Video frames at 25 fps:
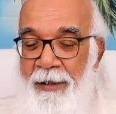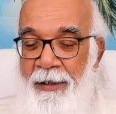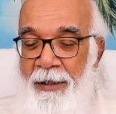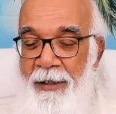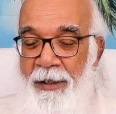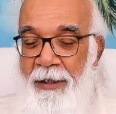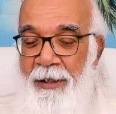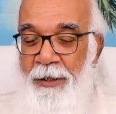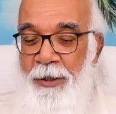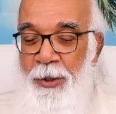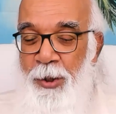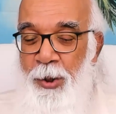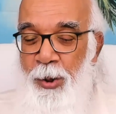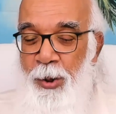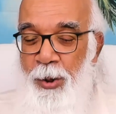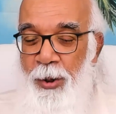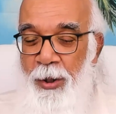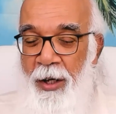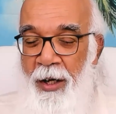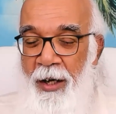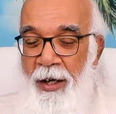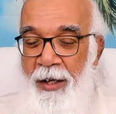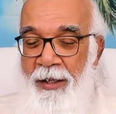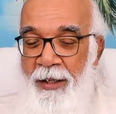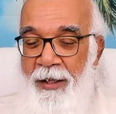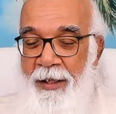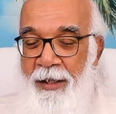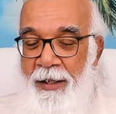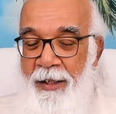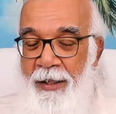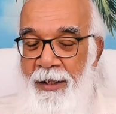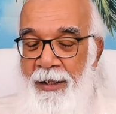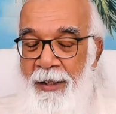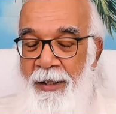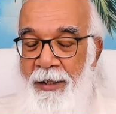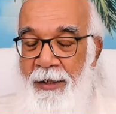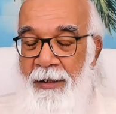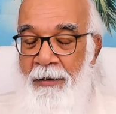the talk,
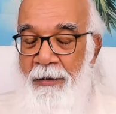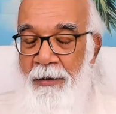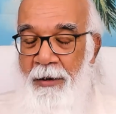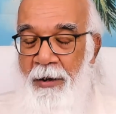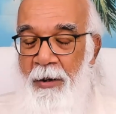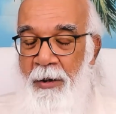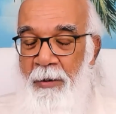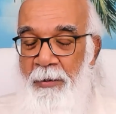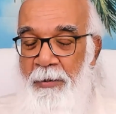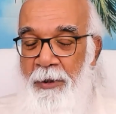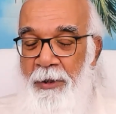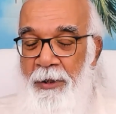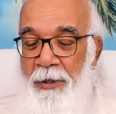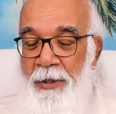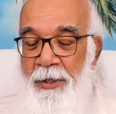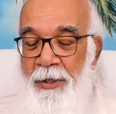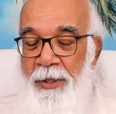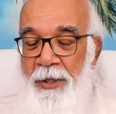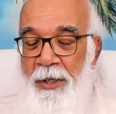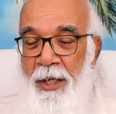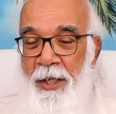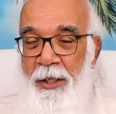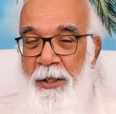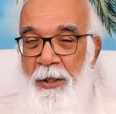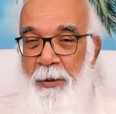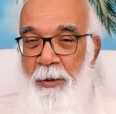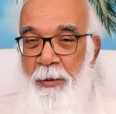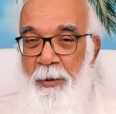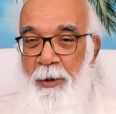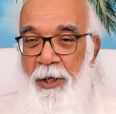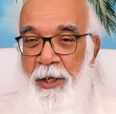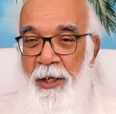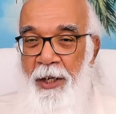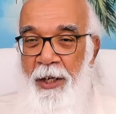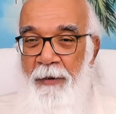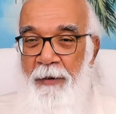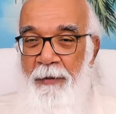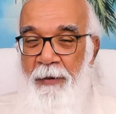obviously the
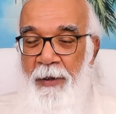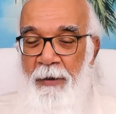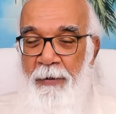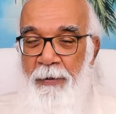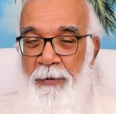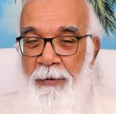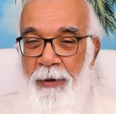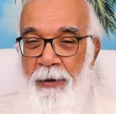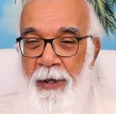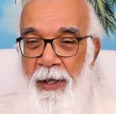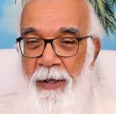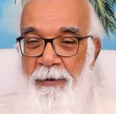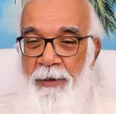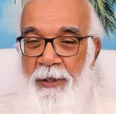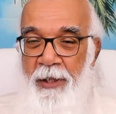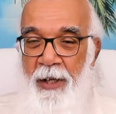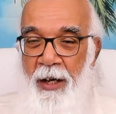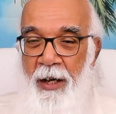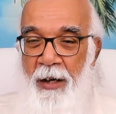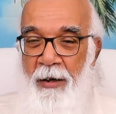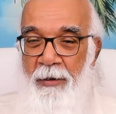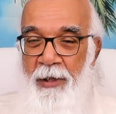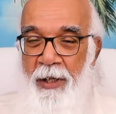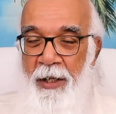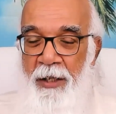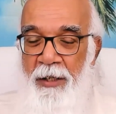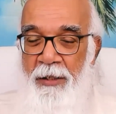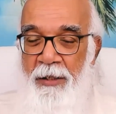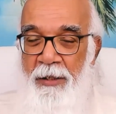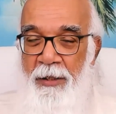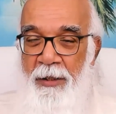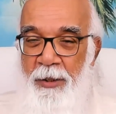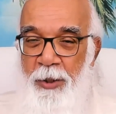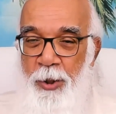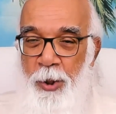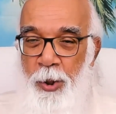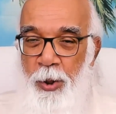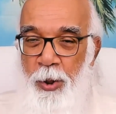body will freeze out. There
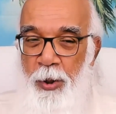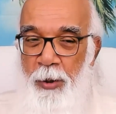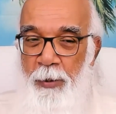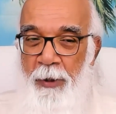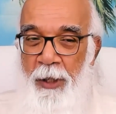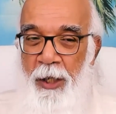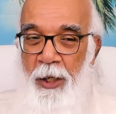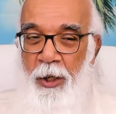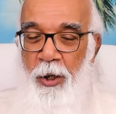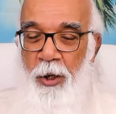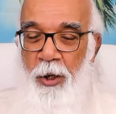should be